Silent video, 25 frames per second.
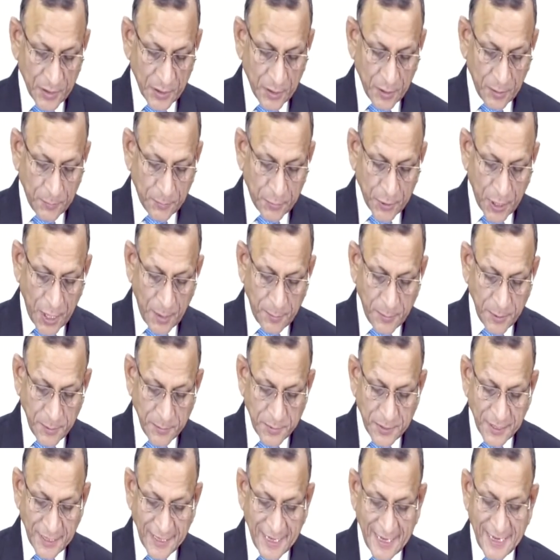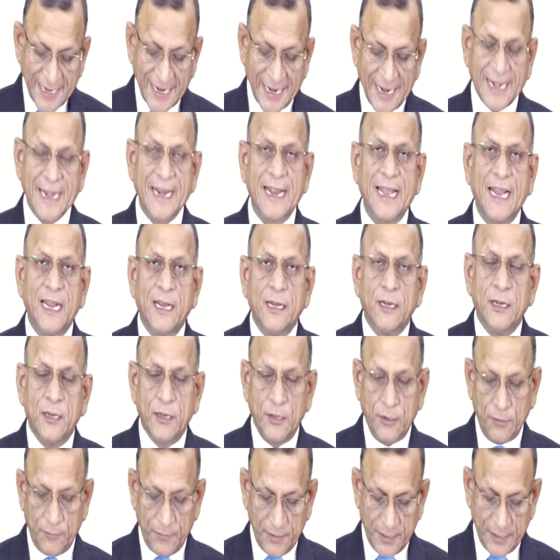problems in any area
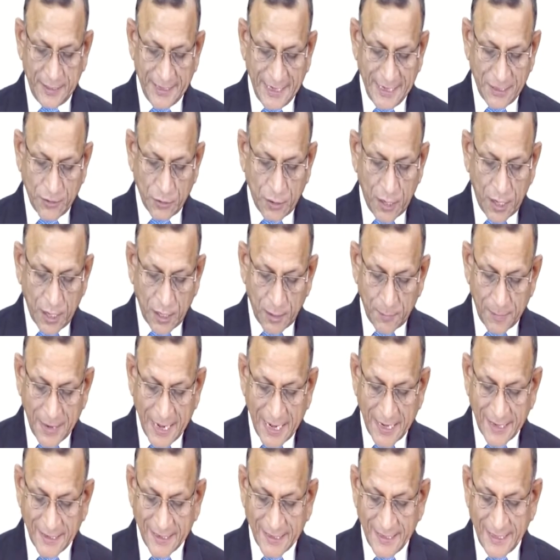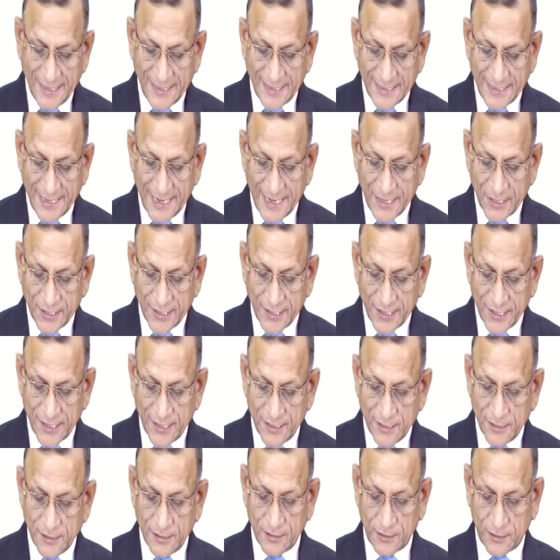will get automatically created
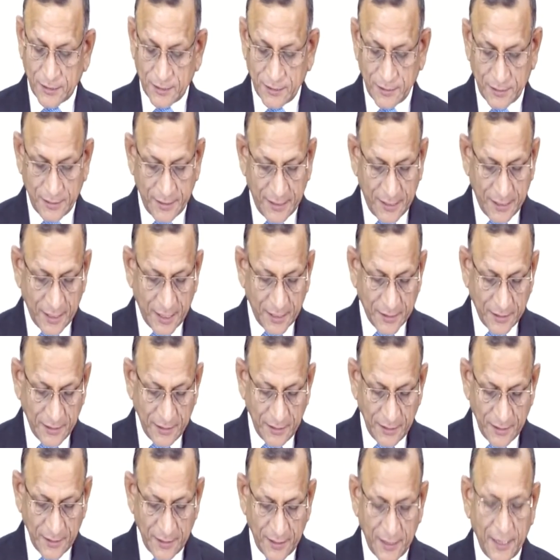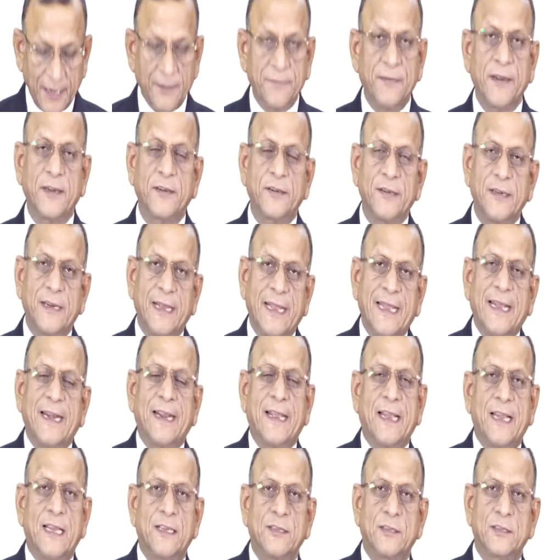alert in other affected
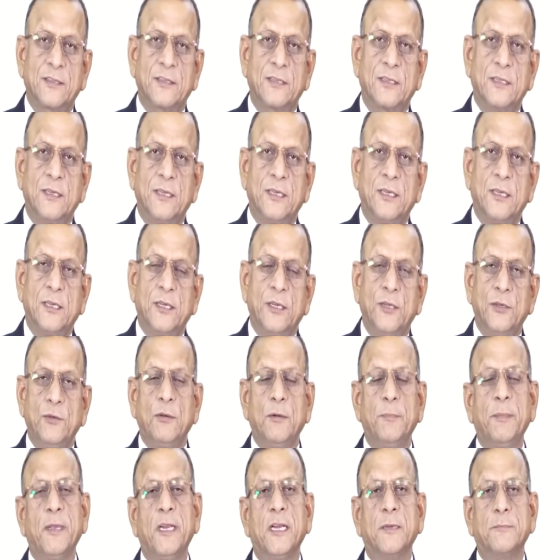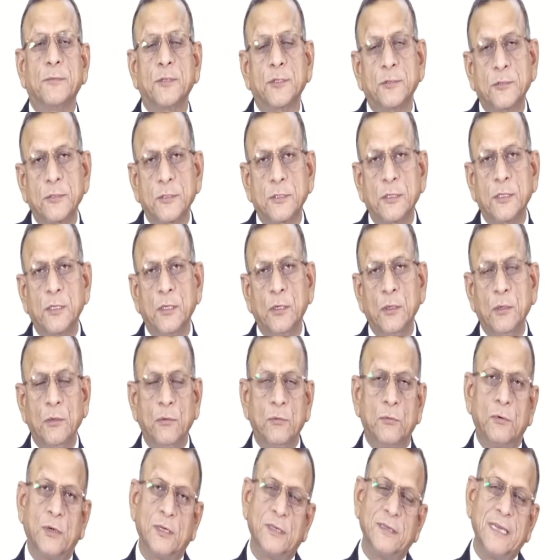areas. You will be in a position to know
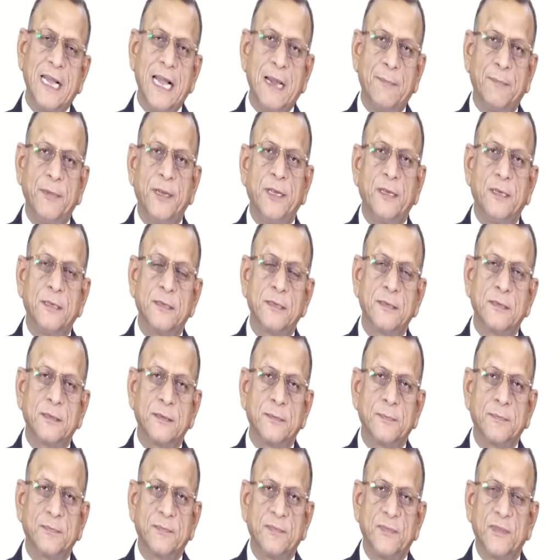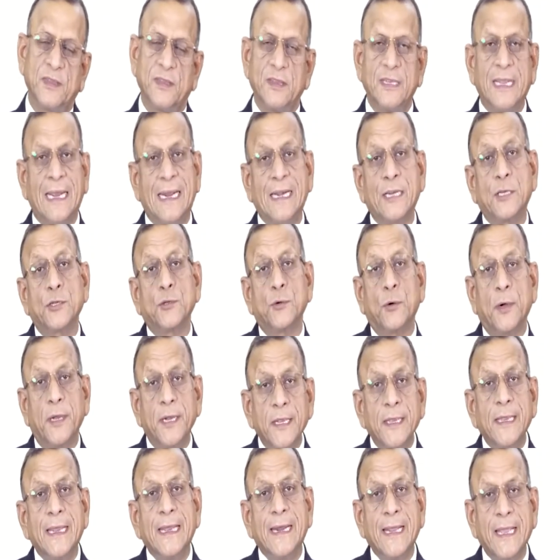what's happening in the
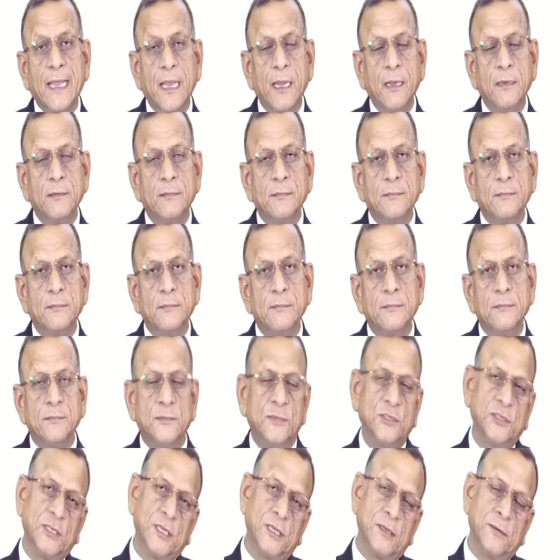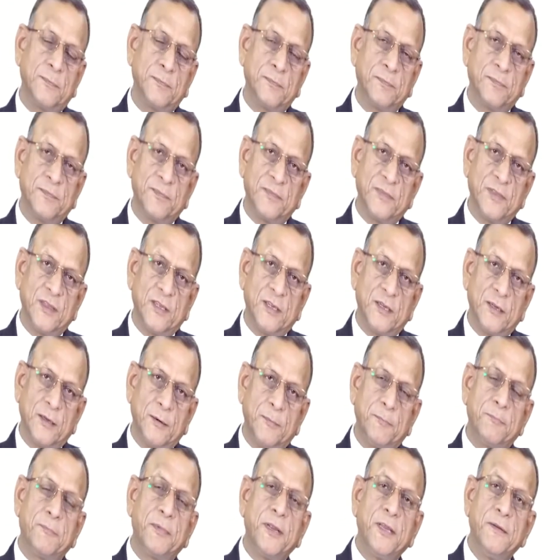adjoining area, the
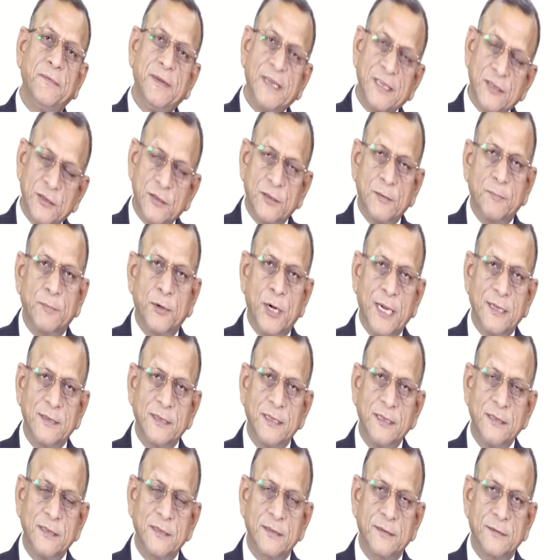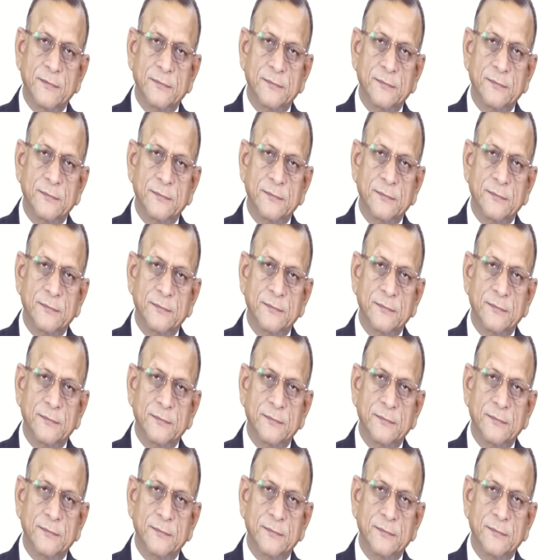previous process.